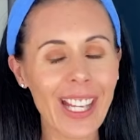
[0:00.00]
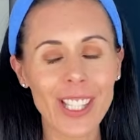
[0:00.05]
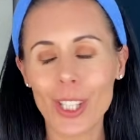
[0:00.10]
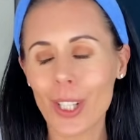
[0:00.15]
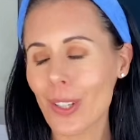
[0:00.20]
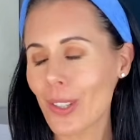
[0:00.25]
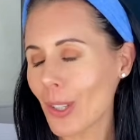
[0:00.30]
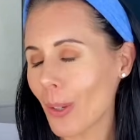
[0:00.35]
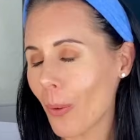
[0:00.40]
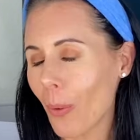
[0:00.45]
You
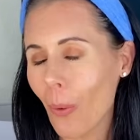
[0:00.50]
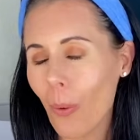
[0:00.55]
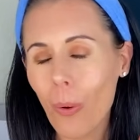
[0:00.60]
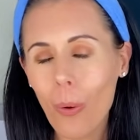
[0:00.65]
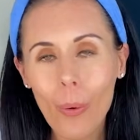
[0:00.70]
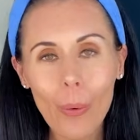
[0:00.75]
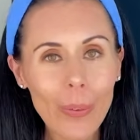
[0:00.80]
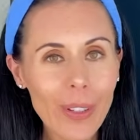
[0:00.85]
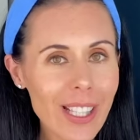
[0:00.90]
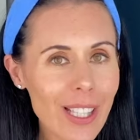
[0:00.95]
can do
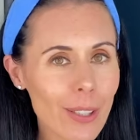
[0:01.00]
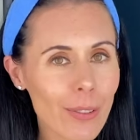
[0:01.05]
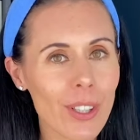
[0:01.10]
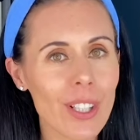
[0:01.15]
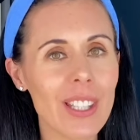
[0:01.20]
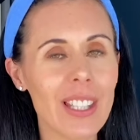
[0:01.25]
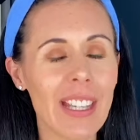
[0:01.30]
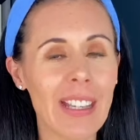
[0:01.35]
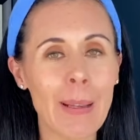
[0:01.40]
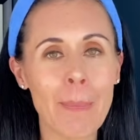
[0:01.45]
all this
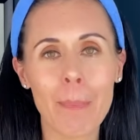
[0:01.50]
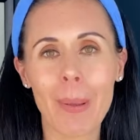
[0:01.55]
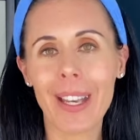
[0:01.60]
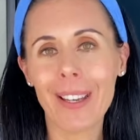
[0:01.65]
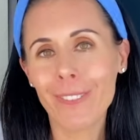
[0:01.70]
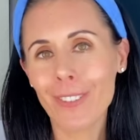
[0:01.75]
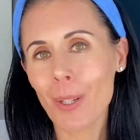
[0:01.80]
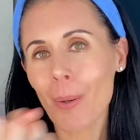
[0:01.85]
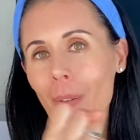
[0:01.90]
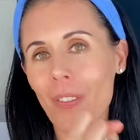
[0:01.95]
routine but
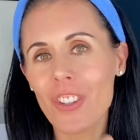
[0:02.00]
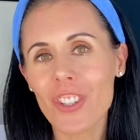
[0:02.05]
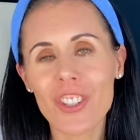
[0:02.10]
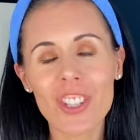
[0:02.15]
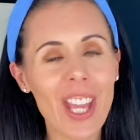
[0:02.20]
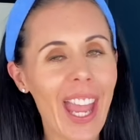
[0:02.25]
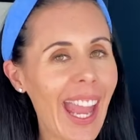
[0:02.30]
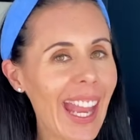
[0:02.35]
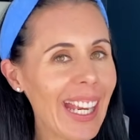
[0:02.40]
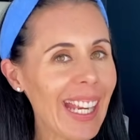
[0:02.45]
if you want to
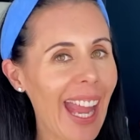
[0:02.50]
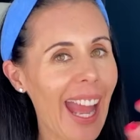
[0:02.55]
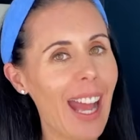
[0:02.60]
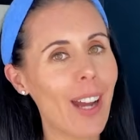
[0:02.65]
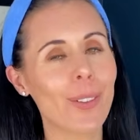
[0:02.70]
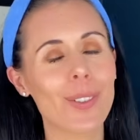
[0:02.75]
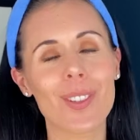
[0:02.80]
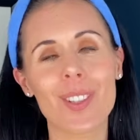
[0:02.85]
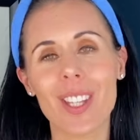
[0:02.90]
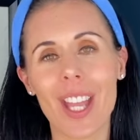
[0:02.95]
take
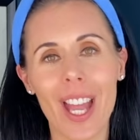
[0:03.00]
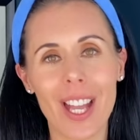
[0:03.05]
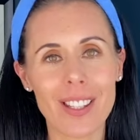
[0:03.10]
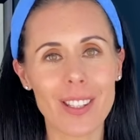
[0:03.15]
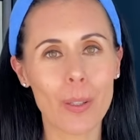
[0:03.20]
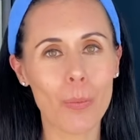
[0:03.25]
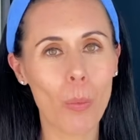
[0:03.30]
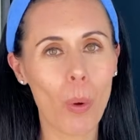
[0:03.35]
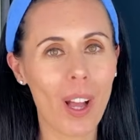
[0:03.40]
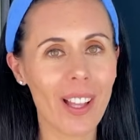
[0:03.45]
out
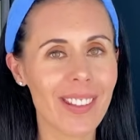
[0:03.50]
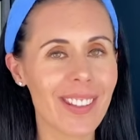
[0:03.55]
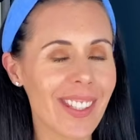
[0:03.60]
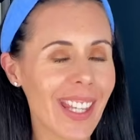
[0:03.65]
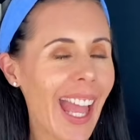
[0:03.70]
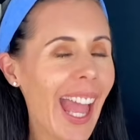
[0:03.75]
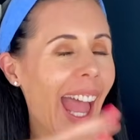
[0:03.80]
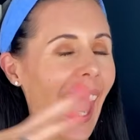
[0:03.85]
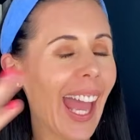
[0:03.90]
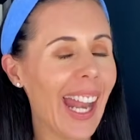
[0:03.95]
certain
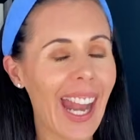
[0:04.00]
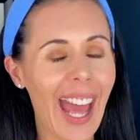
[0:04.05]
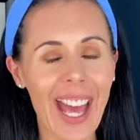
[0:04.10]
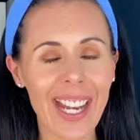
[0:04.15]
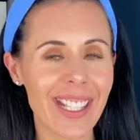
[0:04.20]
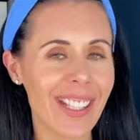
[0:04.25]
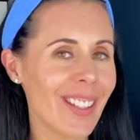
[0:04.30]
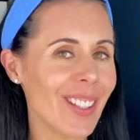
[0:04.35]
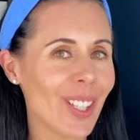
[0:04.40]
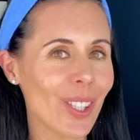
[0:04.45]
ones and
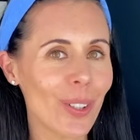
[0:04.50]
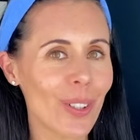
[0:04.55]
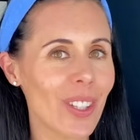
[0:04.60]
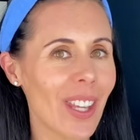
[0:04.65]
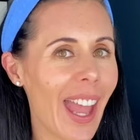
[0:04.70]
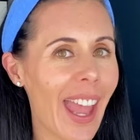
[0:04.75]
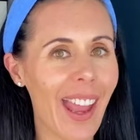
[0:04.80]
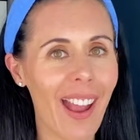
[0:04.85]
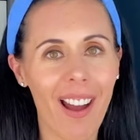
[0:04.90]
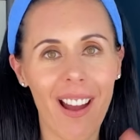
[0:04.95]
add into your
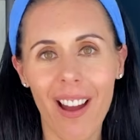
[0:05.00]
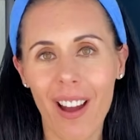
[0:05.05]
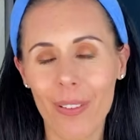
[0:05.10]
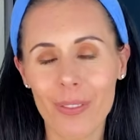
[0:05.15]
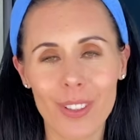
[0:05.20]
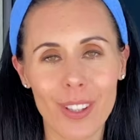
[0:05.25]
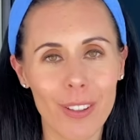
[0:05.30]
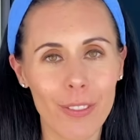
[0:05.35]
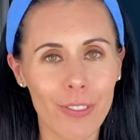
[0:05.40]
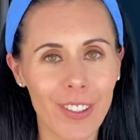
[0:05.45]
day
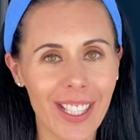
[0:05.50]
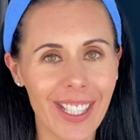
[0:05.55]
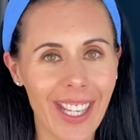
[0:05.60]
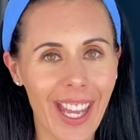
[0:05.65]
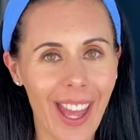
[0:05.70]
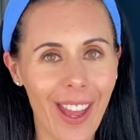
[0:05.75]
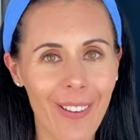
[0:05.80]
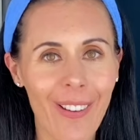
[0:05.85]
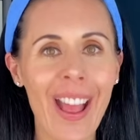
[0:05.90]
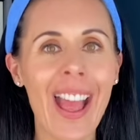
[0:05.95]
after the
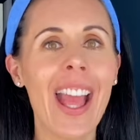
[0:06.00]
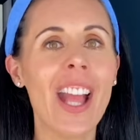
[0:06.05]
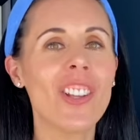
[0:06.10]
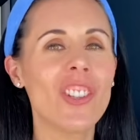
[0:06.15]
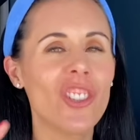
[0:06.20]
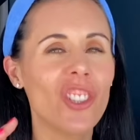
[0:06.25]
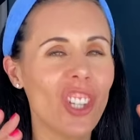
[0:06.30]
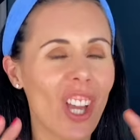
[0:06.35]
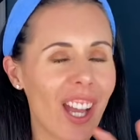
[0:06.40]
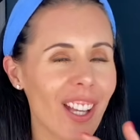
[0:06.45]
video,
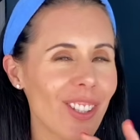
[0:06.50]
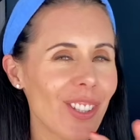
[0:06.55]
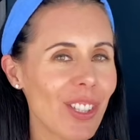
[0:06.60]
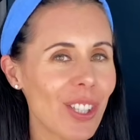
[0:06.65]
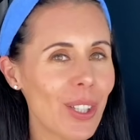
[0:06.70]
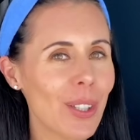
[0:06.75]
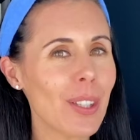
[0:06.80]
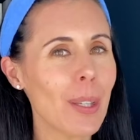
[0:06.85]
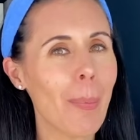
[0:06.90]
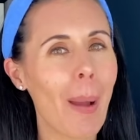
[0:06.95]
just
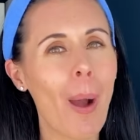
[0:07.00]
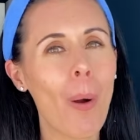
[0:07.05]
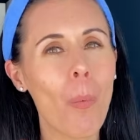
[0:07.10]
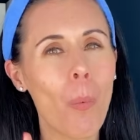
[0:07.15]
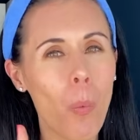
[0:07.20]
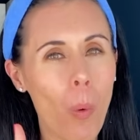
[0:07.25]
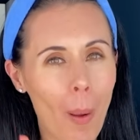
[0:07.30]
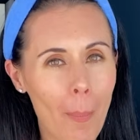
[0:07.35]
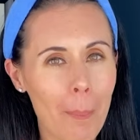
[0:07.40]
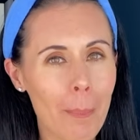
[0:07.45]
use about
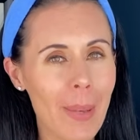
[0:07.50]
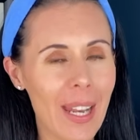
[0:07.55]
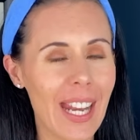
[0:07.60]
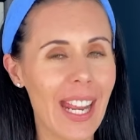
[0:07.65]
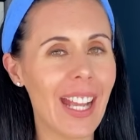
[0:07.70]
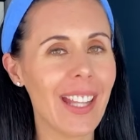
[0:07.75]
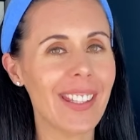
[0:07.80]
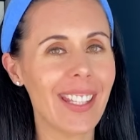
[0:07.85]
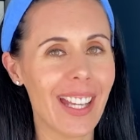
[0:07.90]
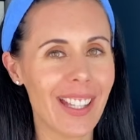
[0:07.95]
one
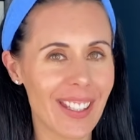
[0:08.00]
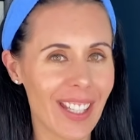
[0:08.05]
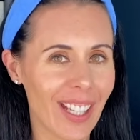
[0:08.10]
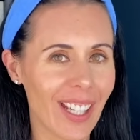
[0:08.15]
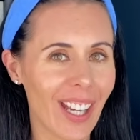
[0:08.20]
minute as a